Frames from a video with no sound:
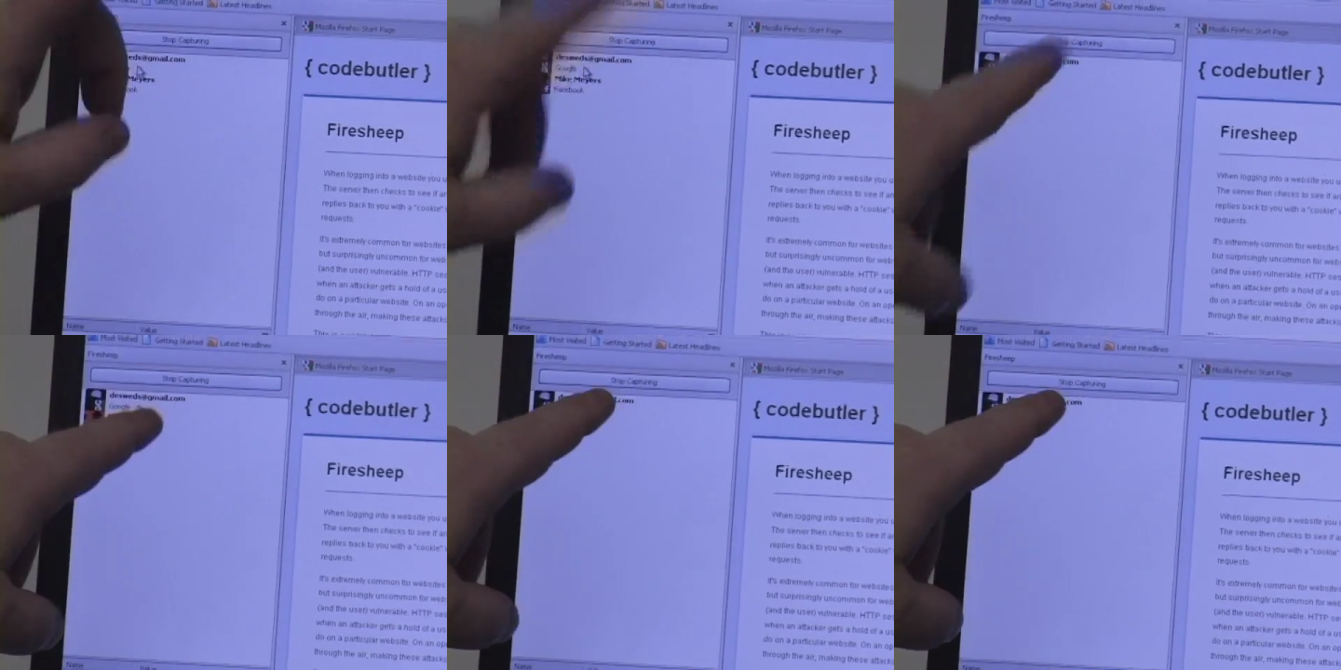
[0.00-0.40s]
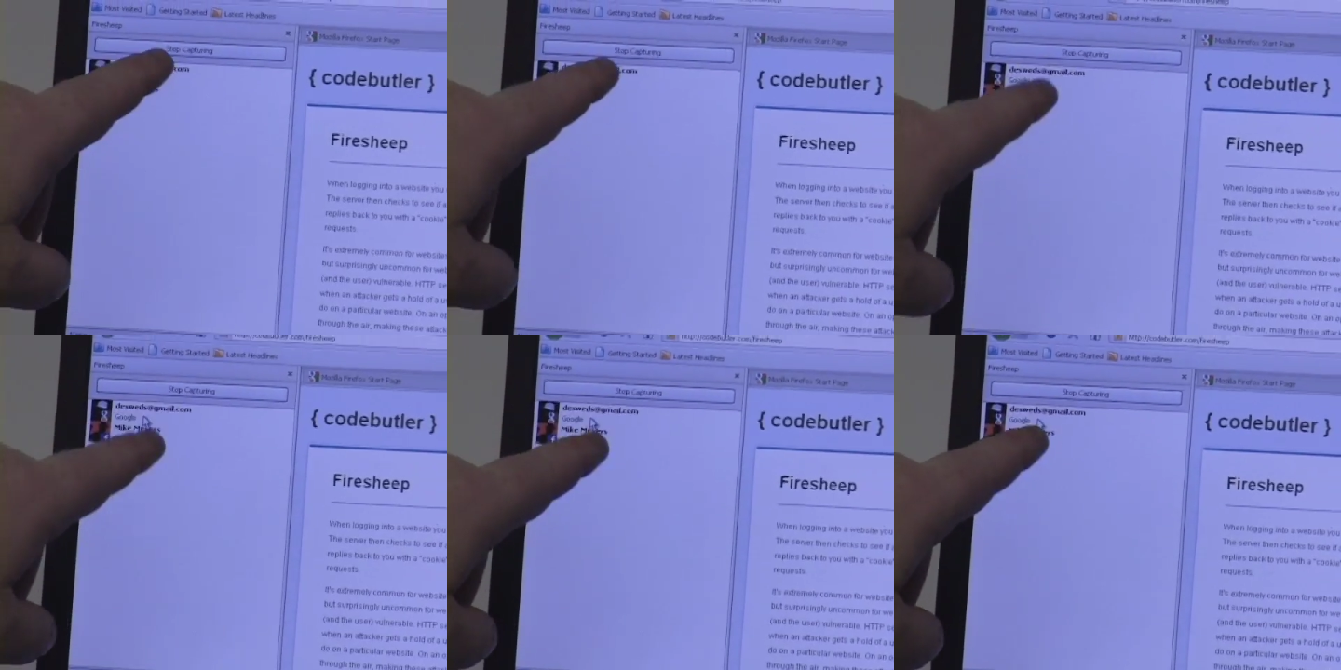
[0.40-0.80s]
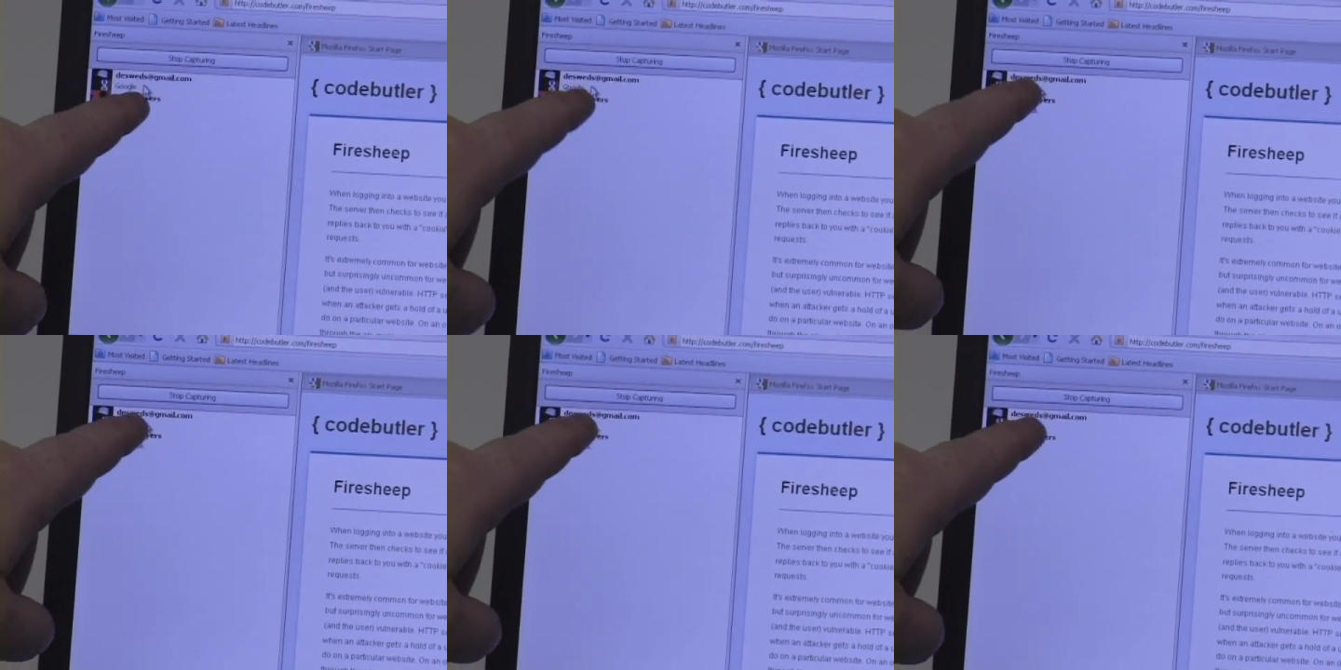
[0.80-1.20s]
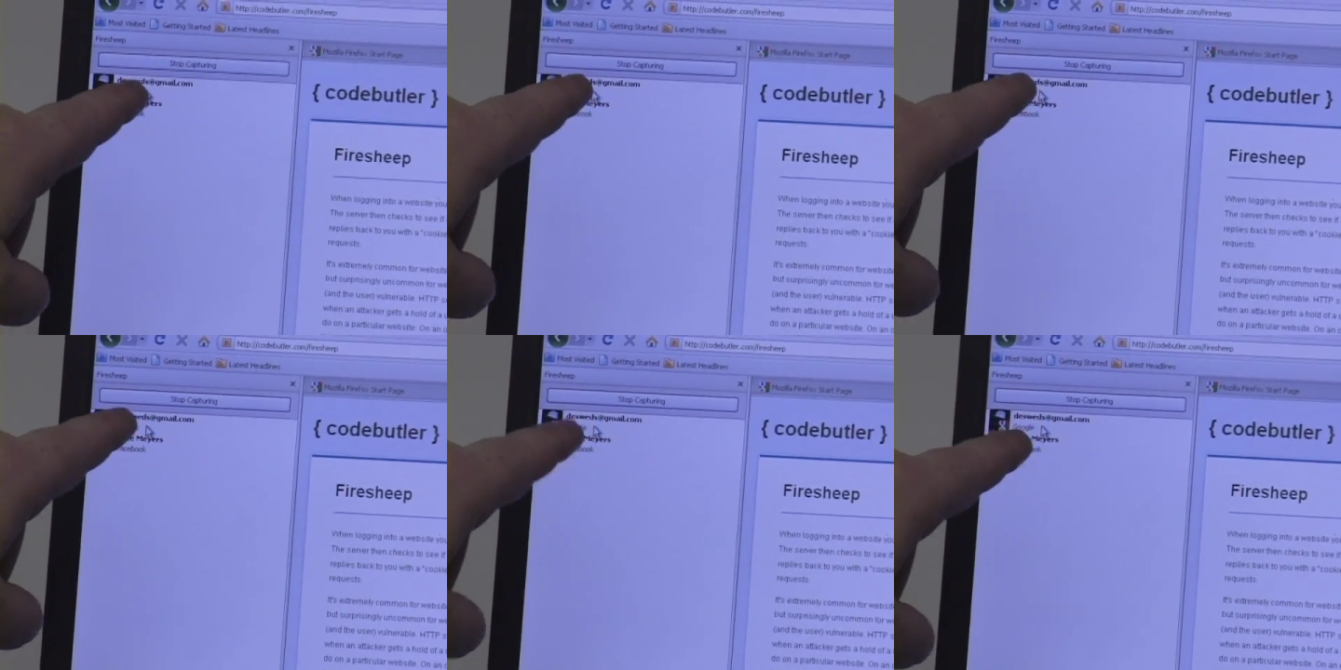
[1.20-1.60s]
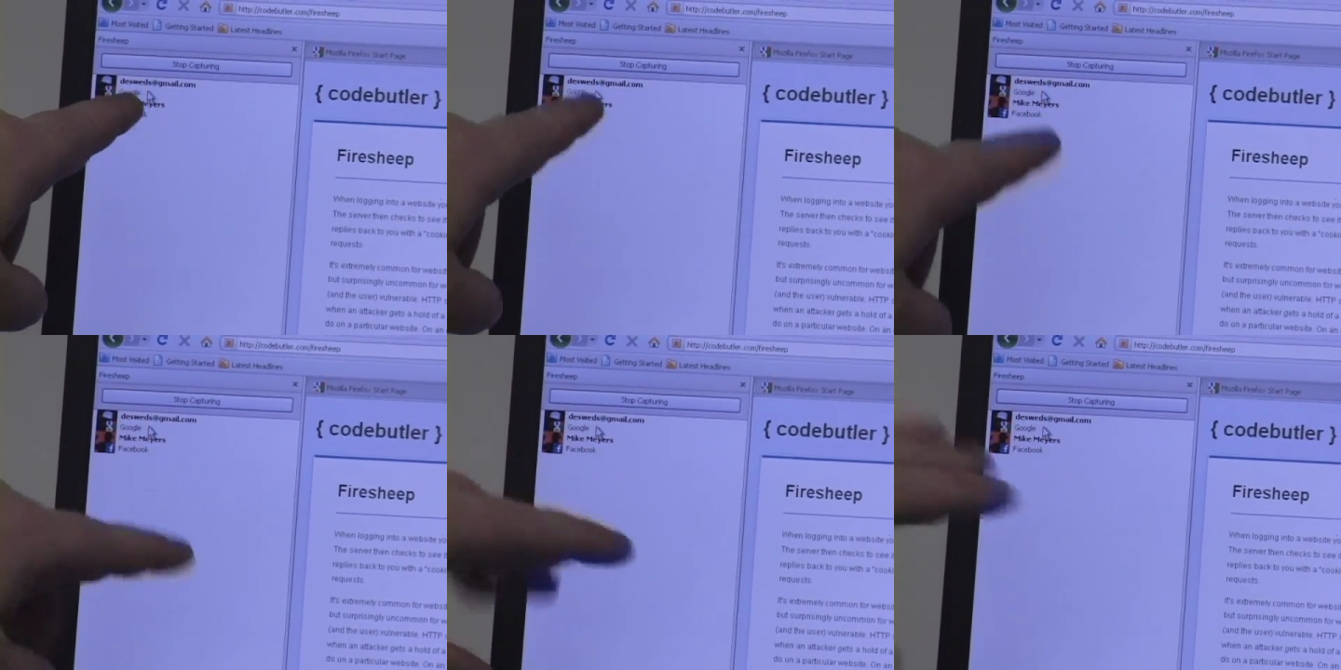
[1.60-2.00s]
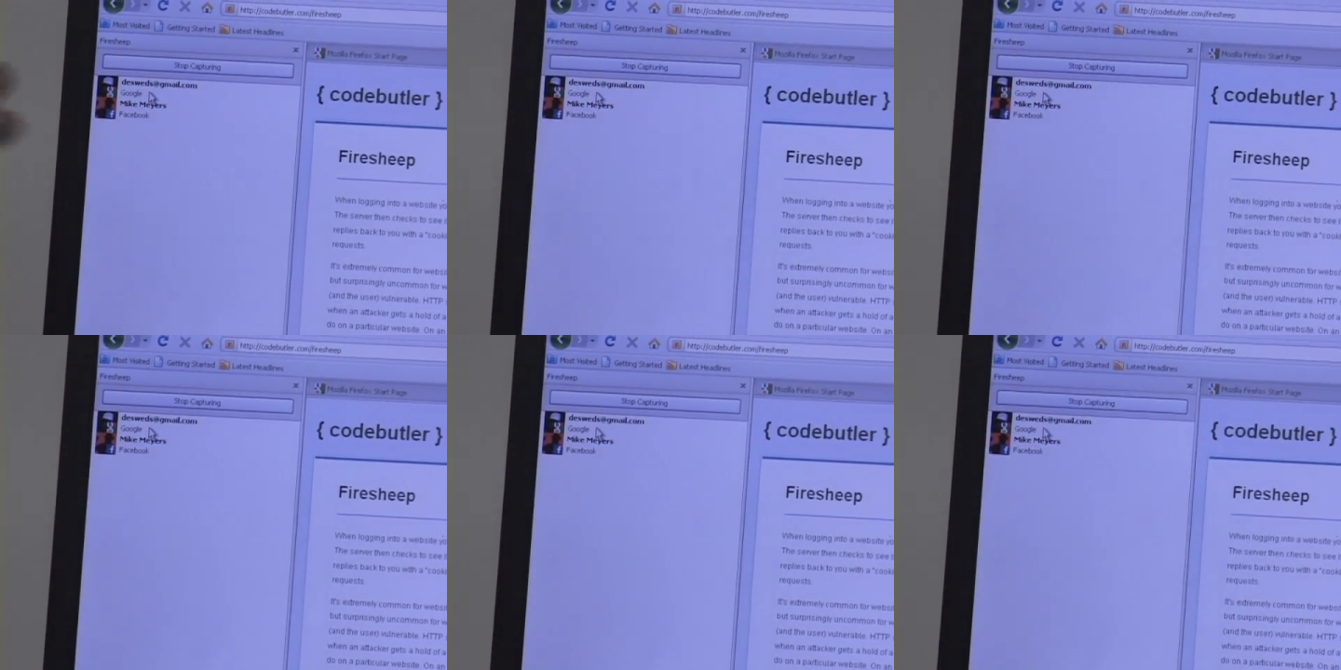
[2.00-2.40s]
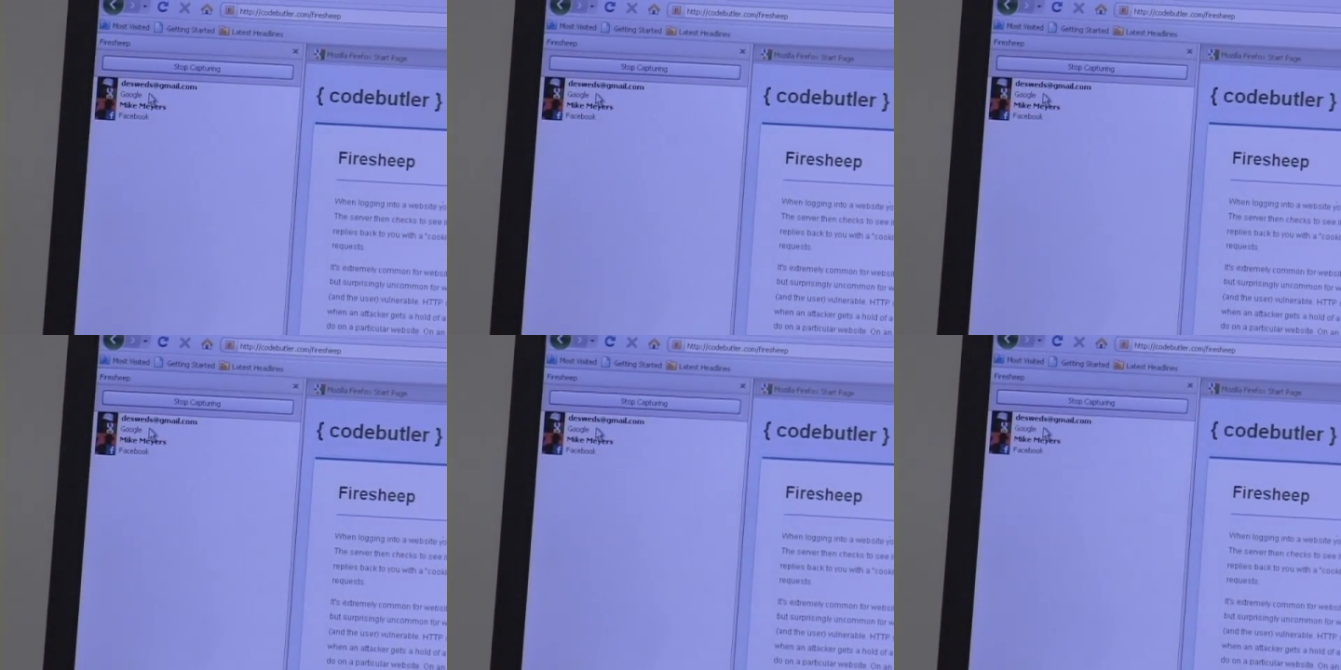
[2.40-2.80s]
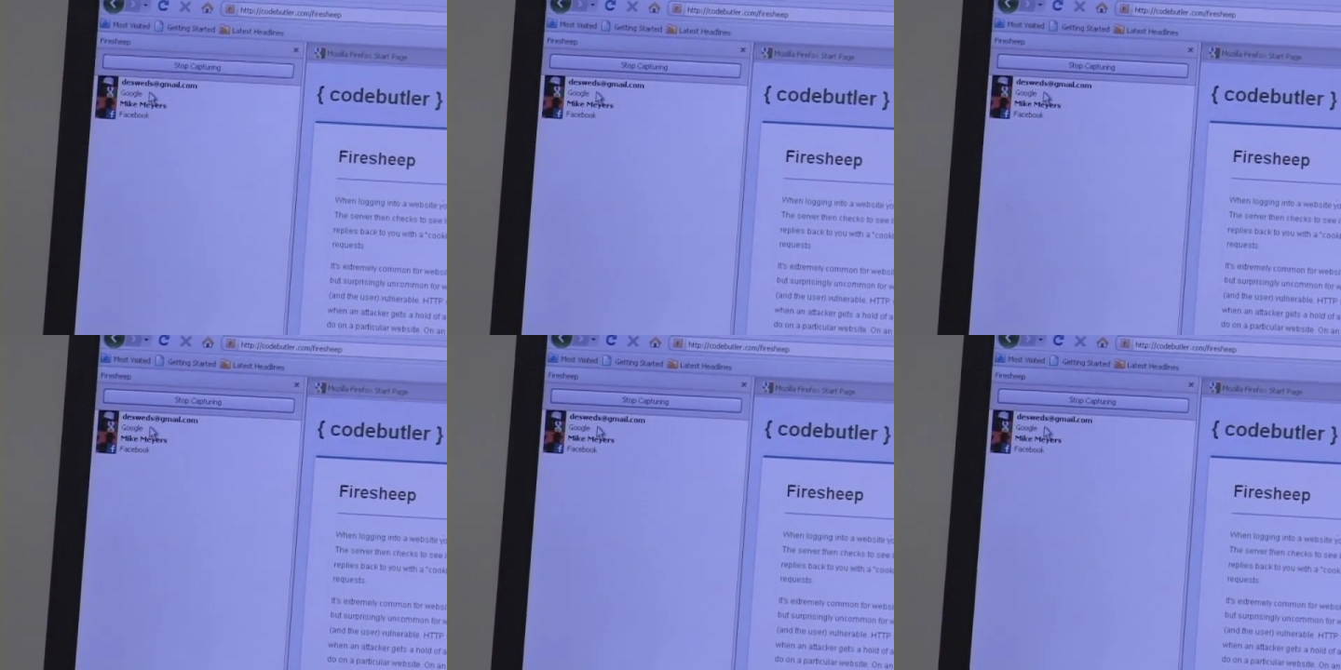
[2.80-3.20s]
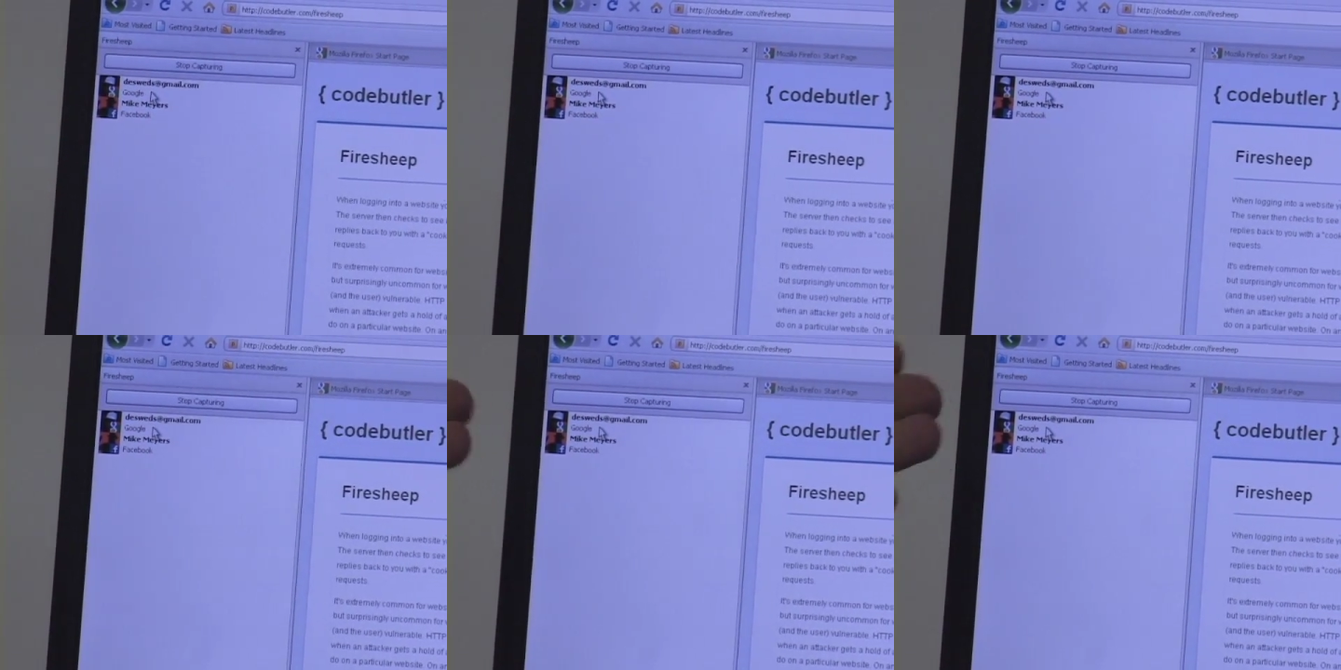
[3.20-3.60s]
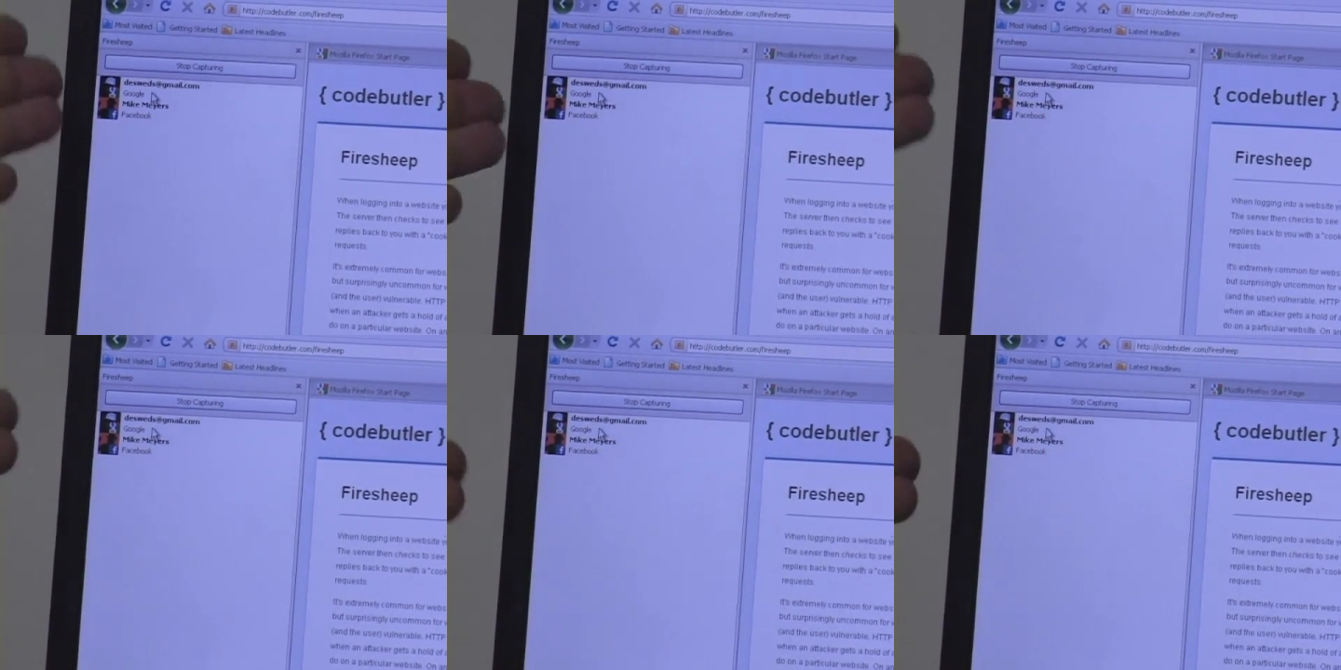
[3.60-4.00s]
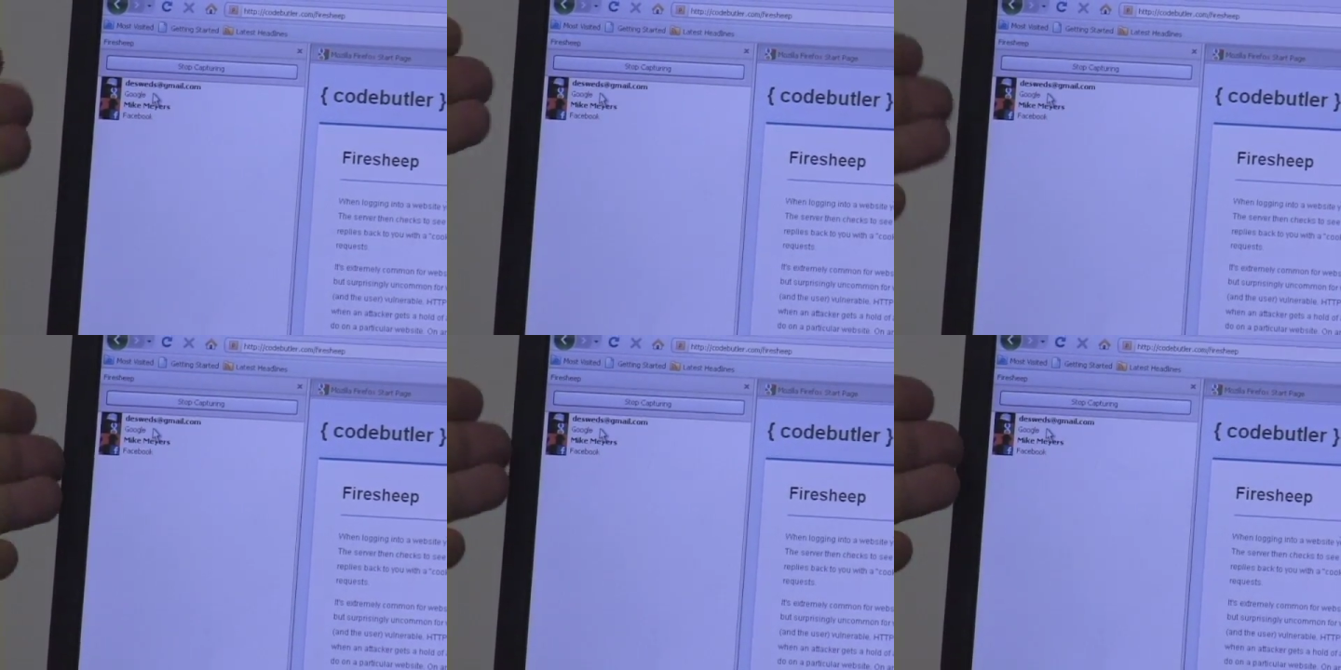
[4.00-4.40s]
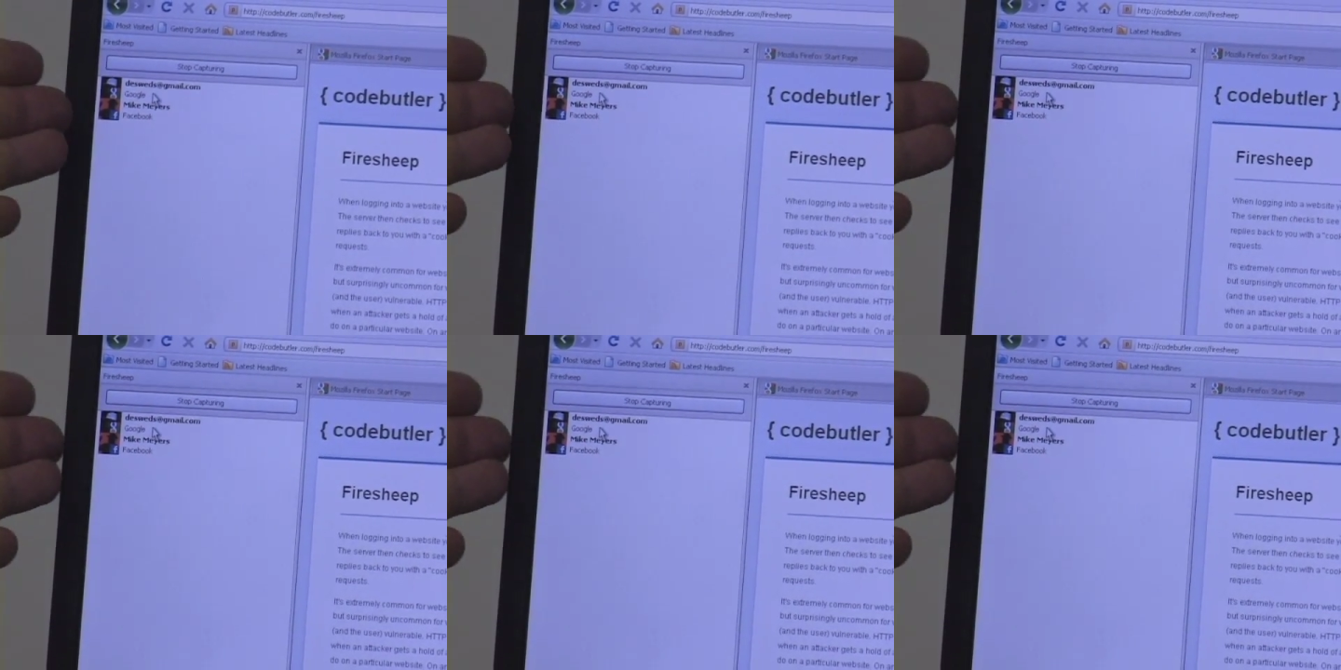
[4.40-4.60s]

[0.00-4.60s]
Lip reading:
[unreadable: no face in view]